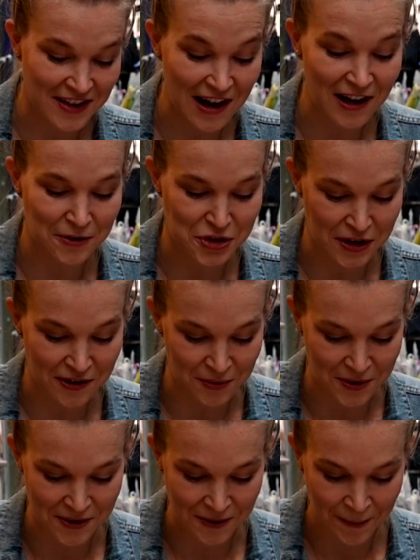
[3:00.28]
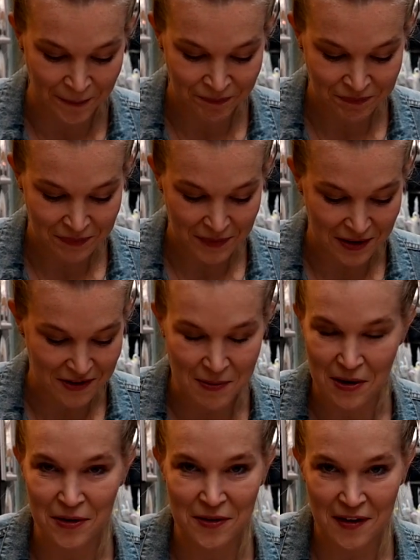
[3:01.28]
yellow cheese one. It
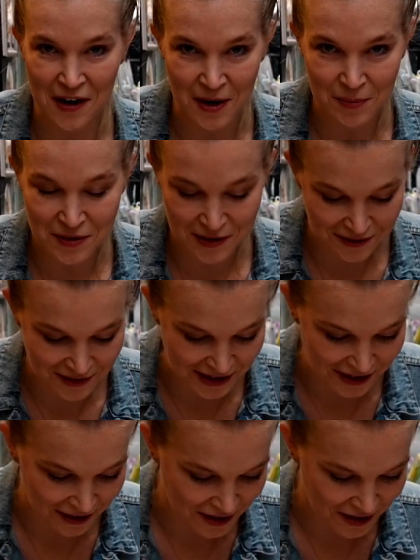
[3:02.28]
smells absolutely